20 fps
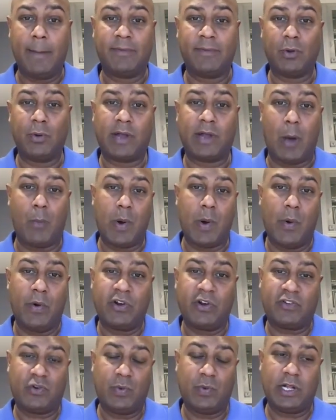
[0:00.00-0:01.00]
So again, we were
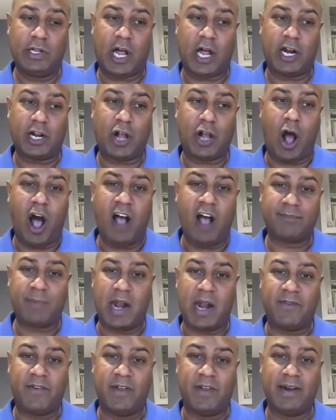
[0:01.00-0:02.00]
just doing a lot of cost
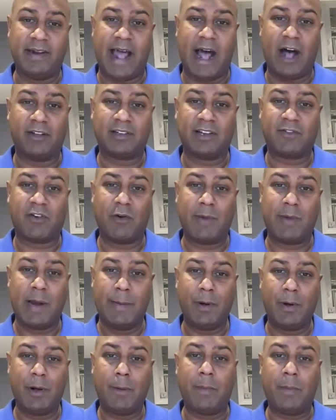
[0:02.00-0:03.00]
benefit analysis for
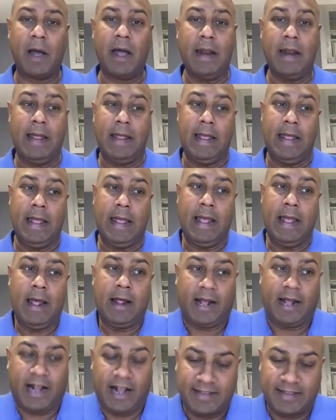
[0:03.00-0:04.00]
people, but
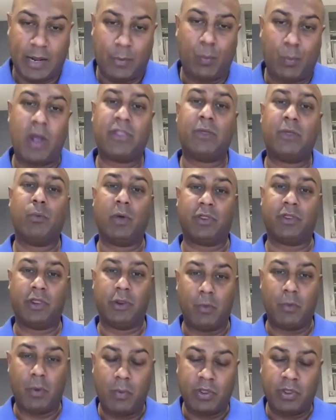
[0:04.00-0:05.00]
like I said, with
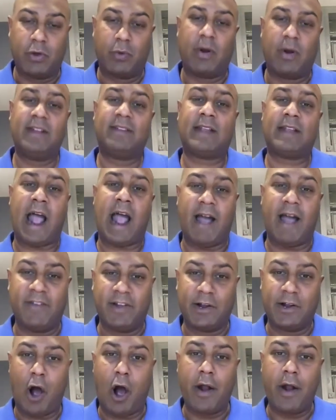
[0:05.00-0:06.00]
the rates having
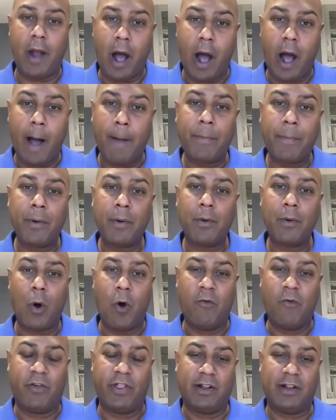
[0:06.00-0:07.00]
gone up
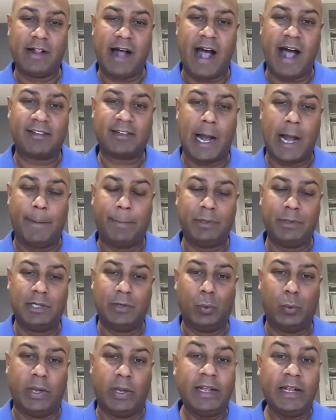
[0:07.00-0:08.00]
over the last couple of
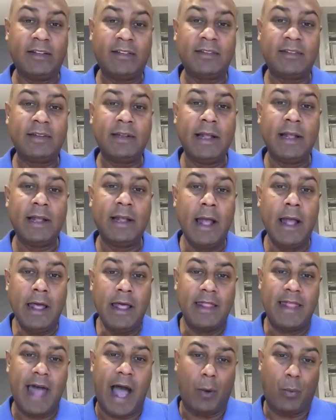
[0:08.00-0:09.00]
weeks,
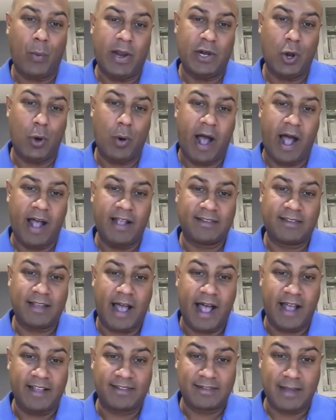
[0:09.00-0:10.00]
that window has
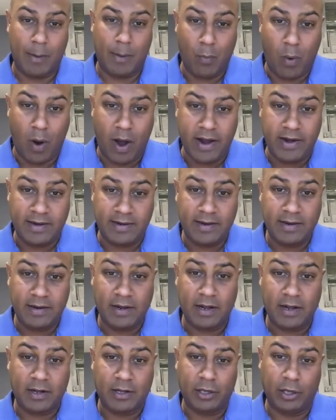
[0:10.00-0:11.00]
somewhat
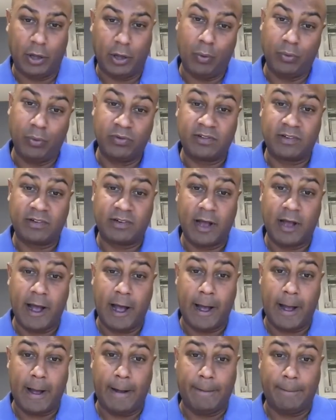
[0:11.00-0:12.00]
closed.
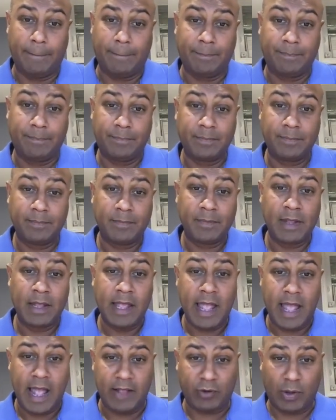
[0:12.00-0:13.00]

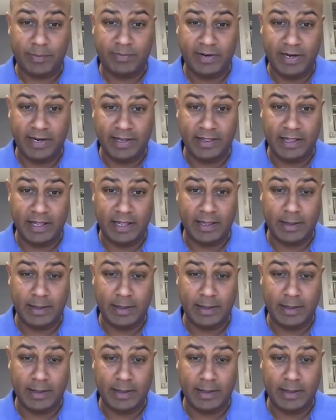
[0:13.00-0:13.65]
So I'm seeing the